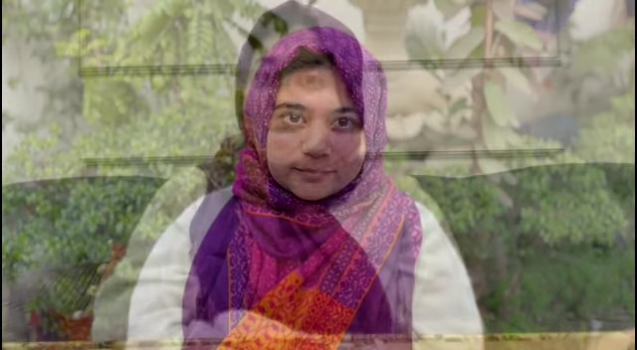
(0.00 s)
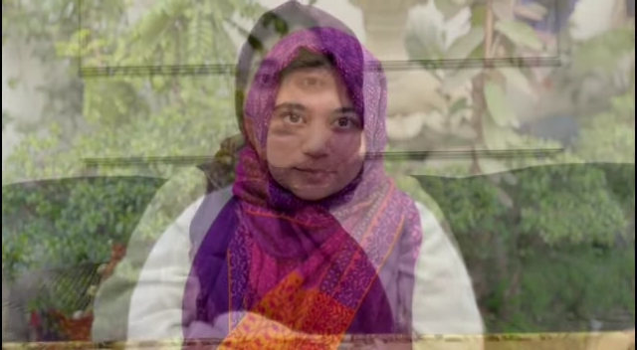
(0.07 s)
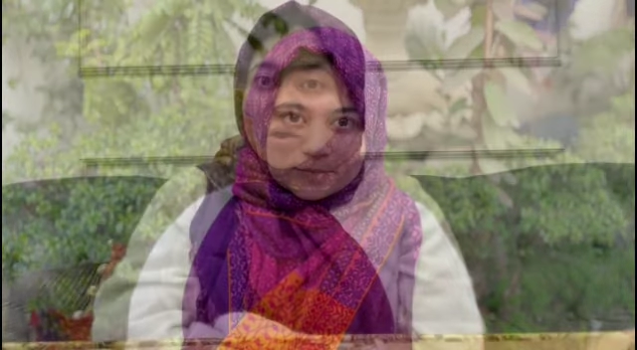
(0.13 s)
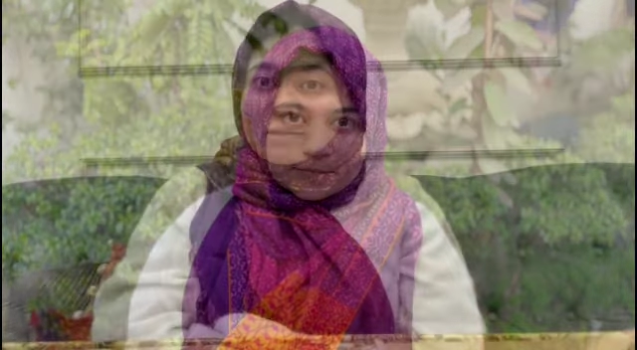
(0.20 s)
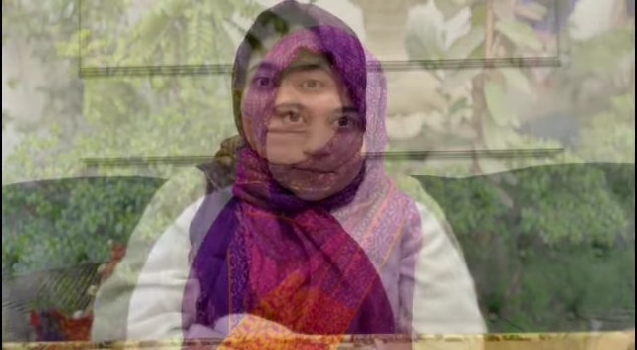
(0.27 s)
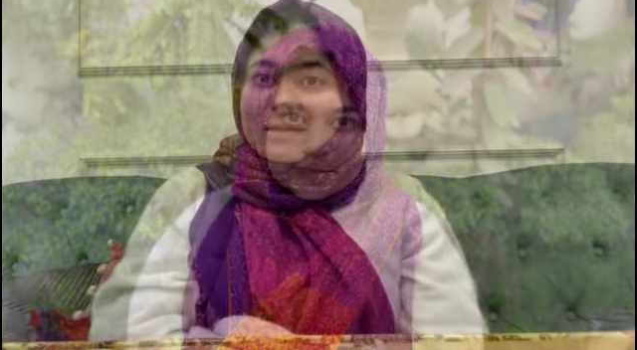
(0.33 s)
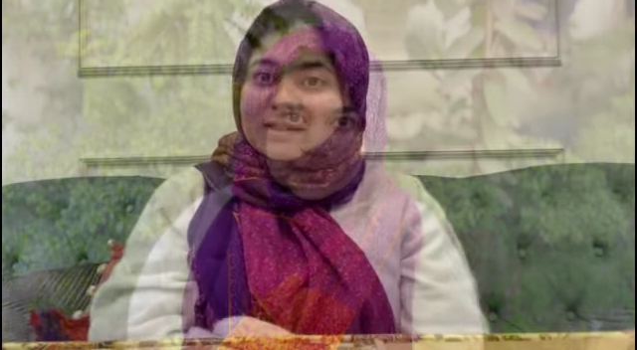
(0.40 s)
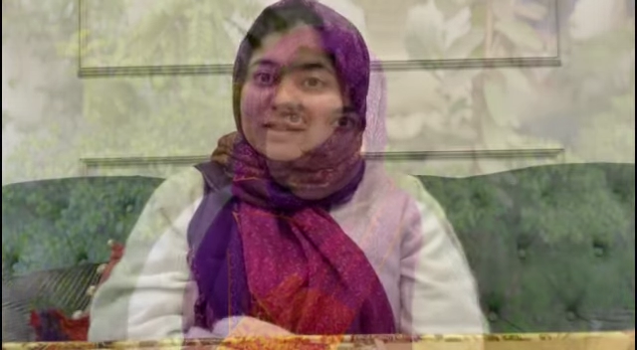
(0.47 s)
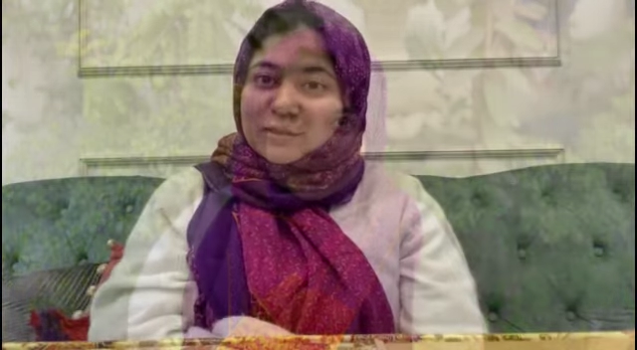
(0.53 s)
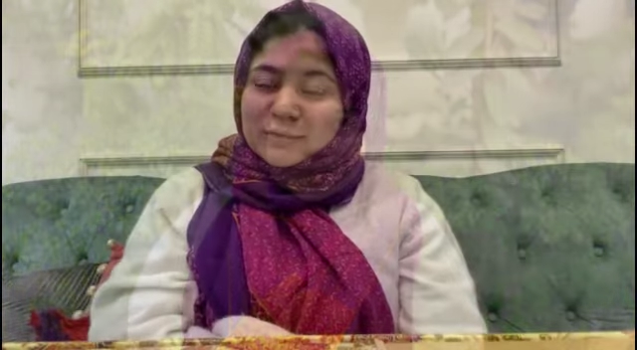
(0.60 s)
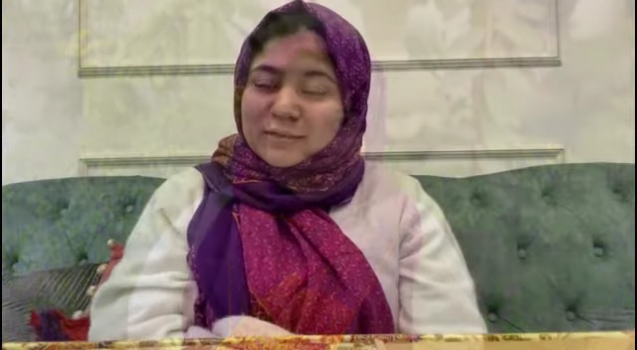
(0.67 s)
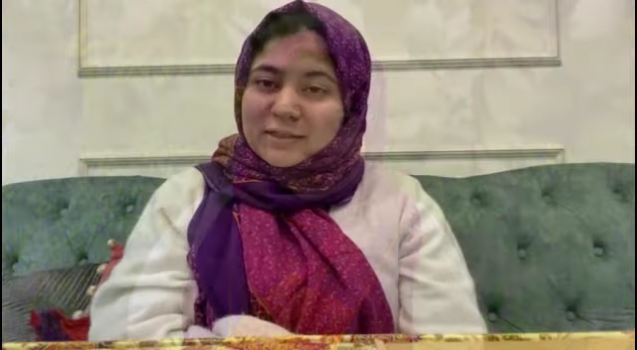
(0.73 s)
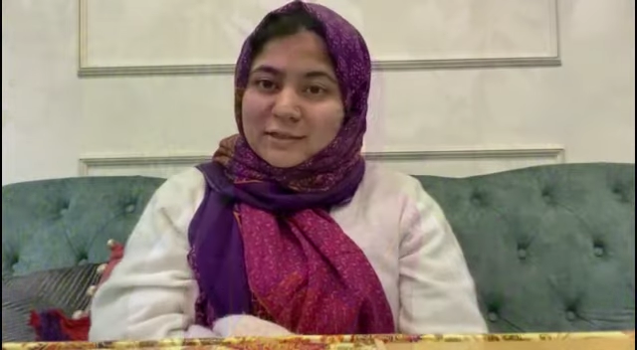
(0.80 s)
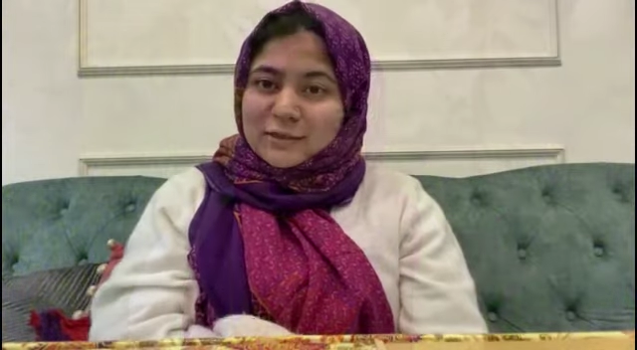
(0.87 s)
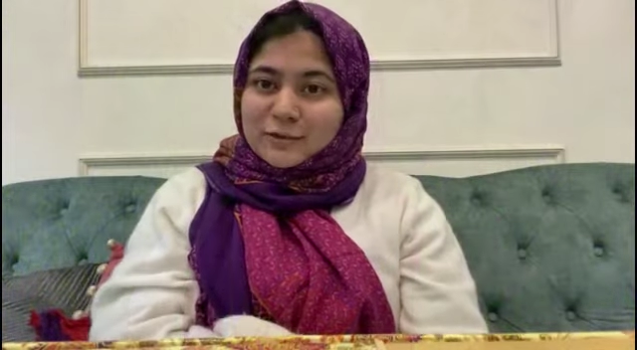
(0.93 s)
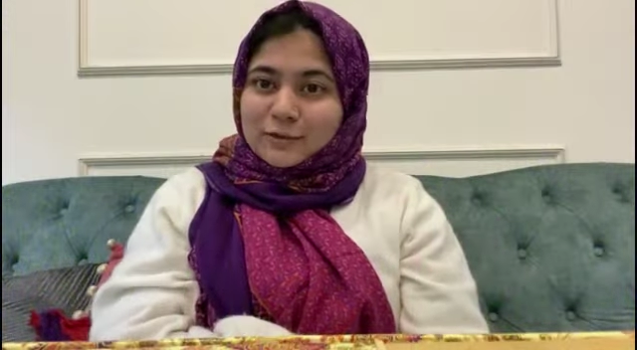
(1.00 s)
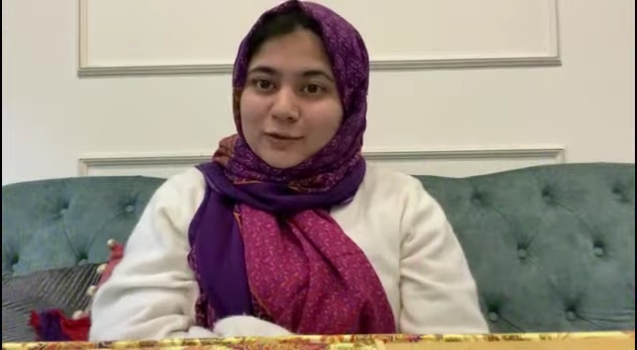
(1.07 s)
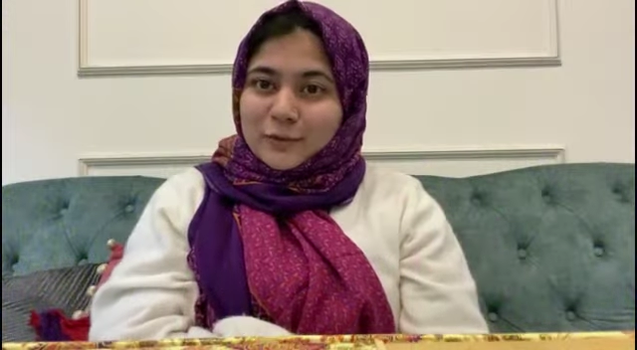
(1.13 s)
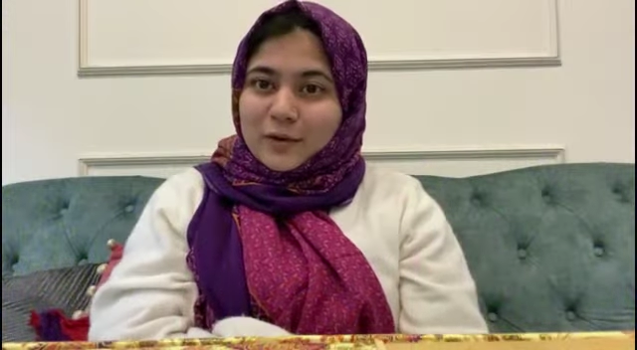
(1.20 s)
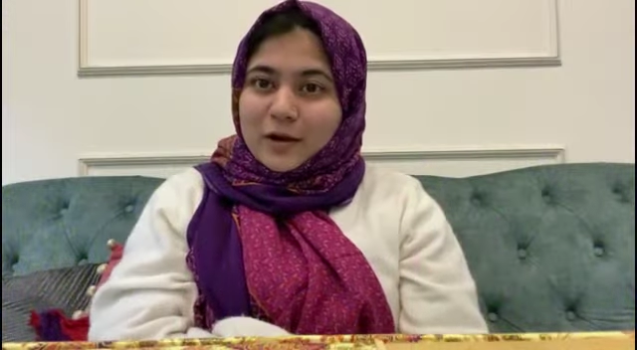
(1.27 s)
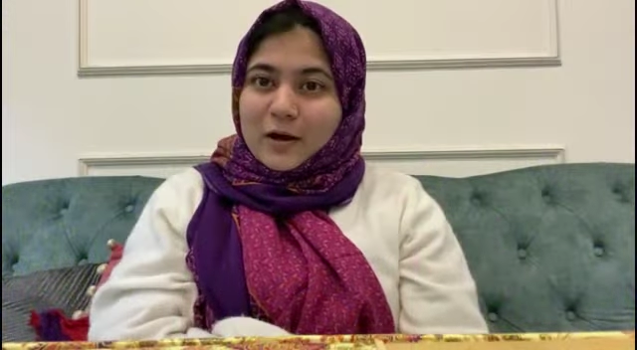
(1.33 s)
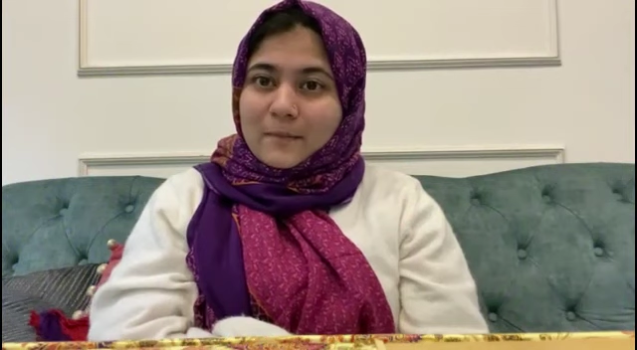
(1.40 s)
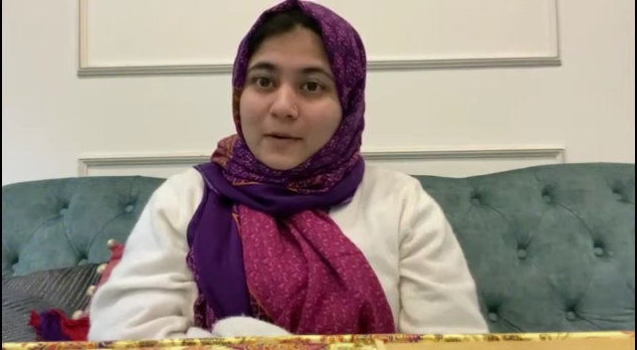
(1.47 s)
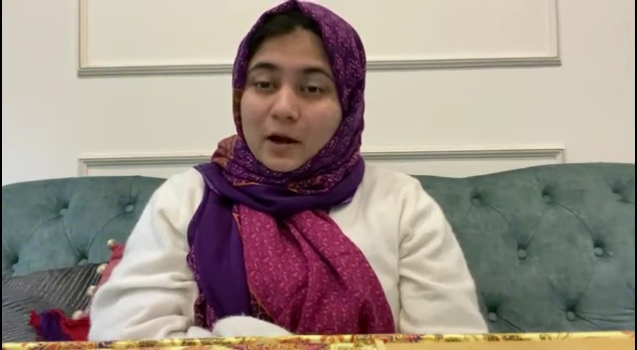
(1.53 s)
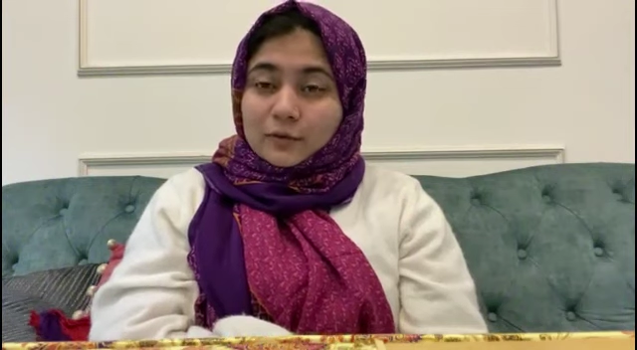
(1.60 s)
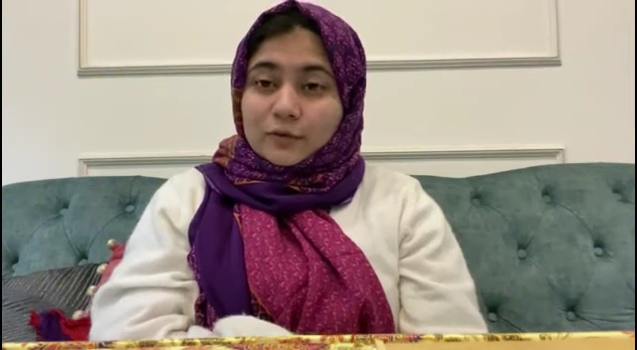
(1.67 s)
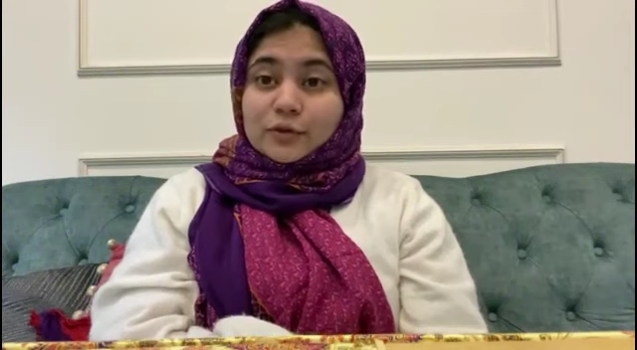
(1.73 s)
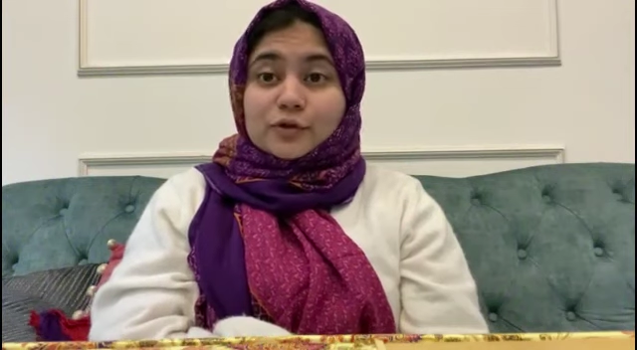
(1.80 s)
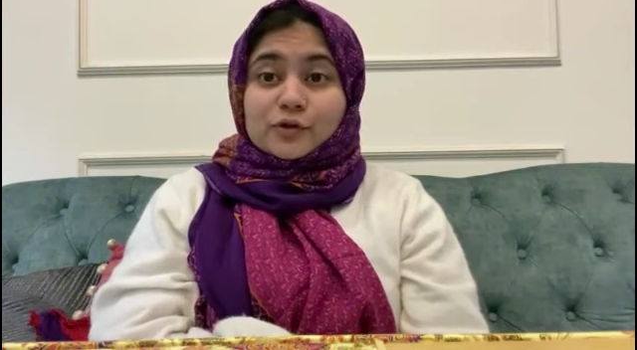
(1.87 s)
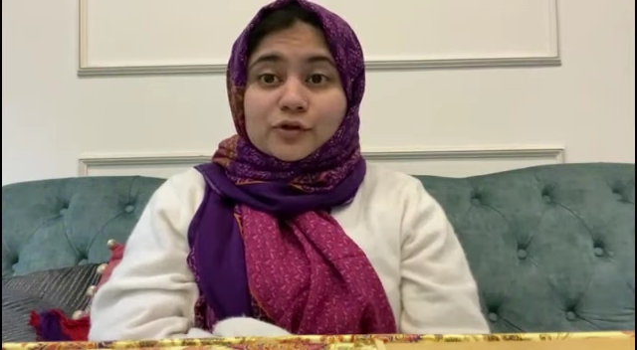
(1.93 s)
All that you need to know
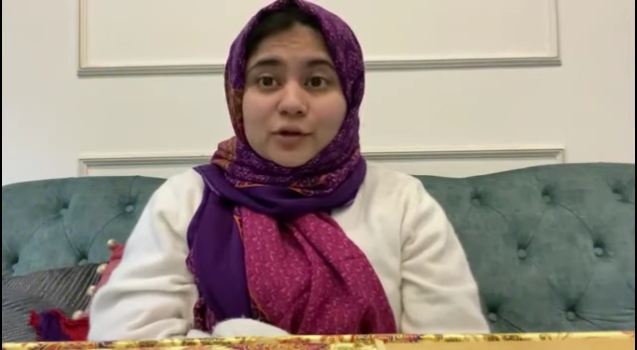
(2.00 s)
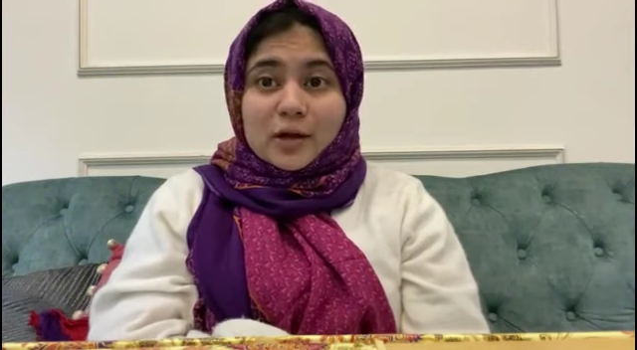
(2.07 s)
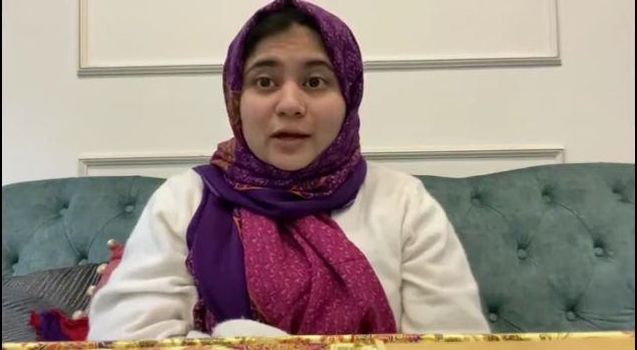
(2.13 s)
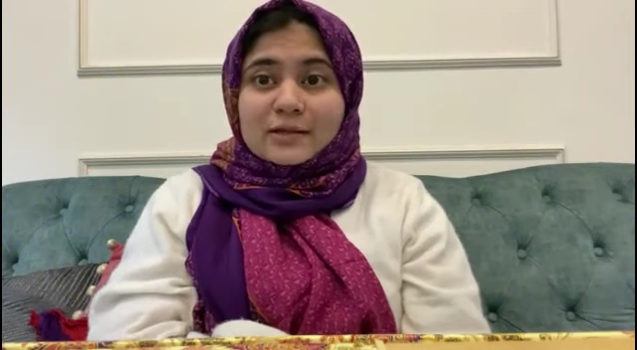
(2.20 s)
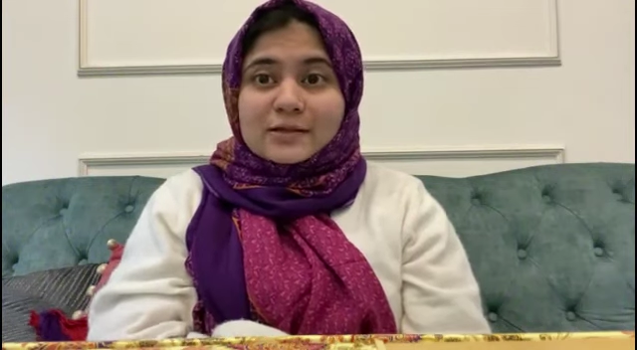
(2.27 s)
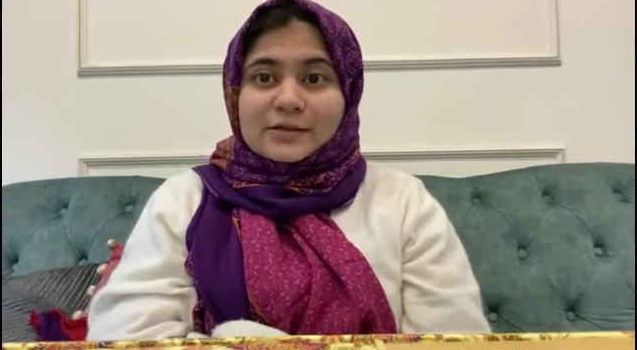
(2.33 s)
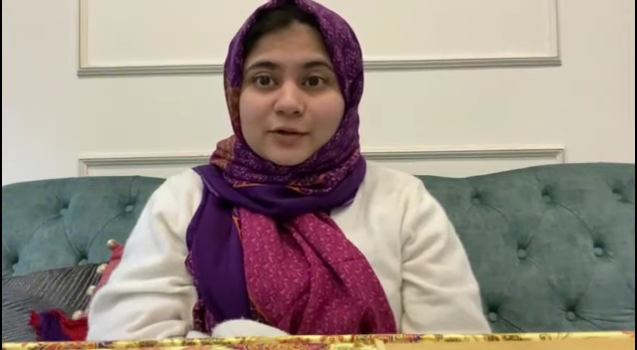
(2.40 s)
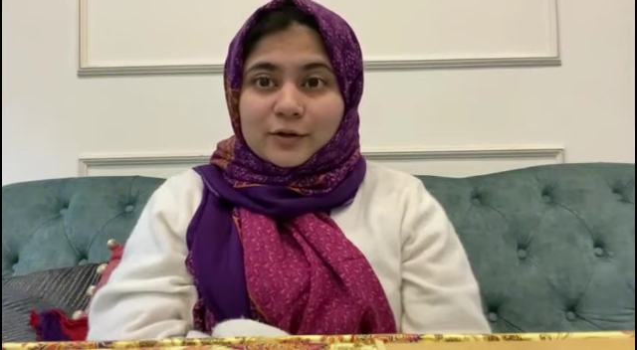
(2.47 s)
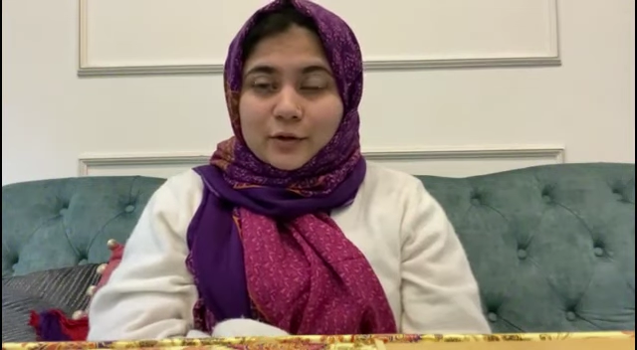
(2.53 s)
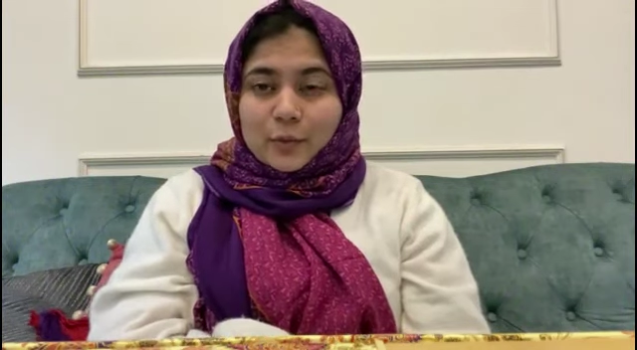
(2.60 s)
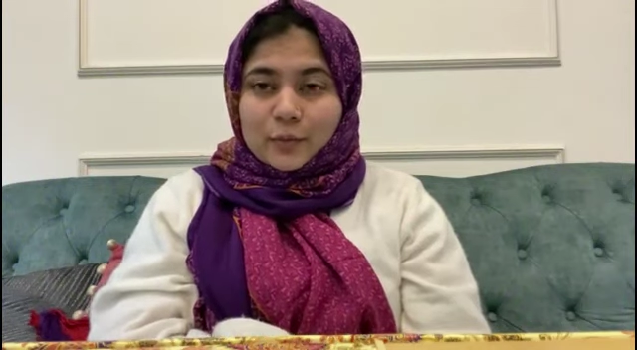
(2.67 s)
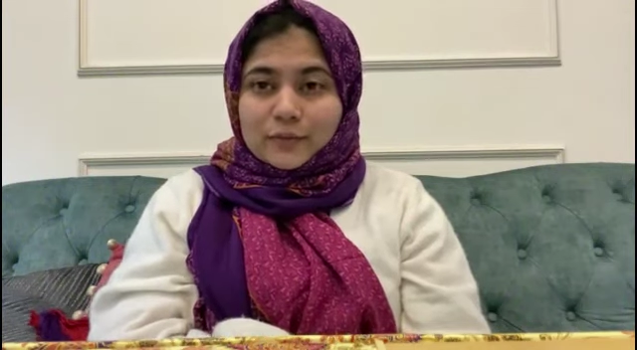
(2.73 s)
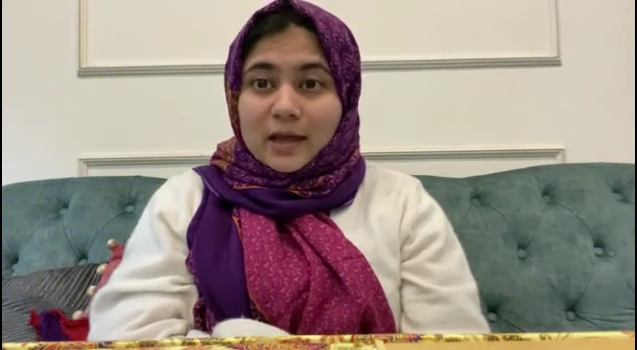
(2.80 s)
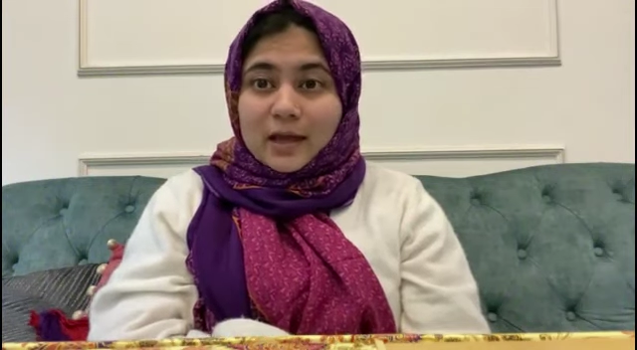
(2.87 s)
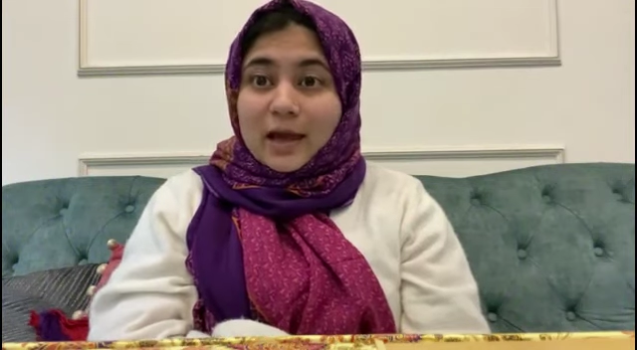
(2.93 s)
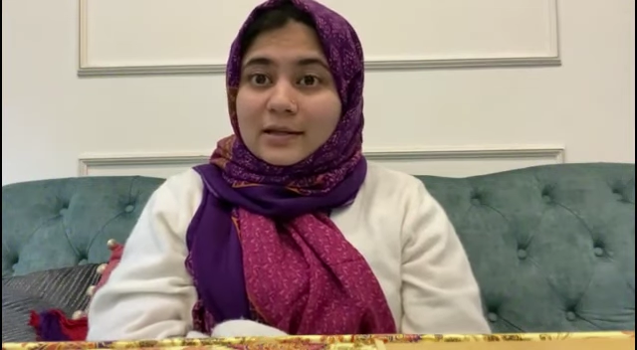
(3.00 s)
about your child's growth